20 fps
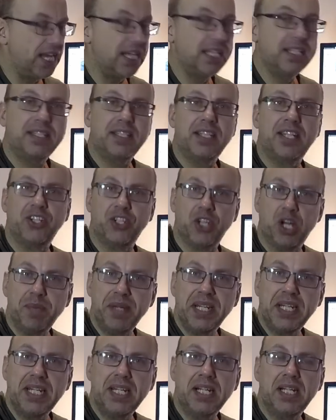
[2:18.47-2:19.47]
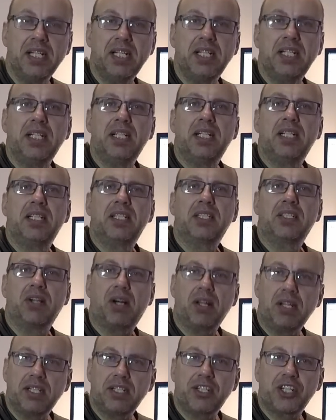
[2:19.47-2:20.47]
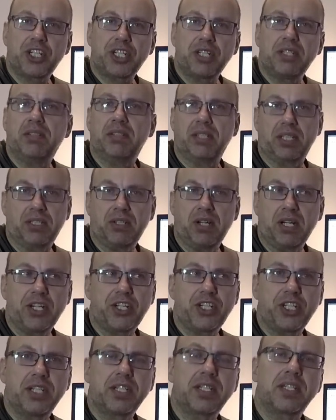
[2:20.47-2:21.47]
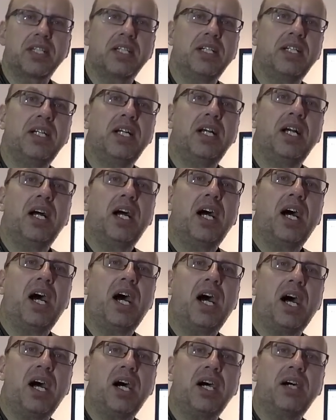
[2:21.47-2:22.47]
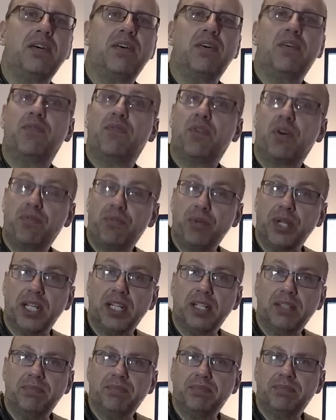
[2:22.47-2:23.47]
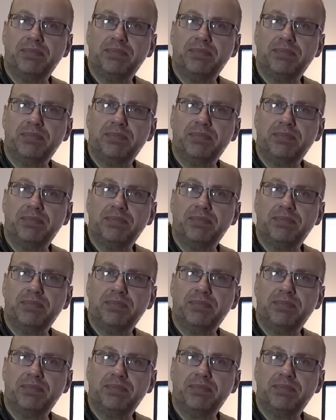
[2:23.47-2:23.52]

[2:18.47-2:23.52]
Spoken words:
And in Germany, colleges are for free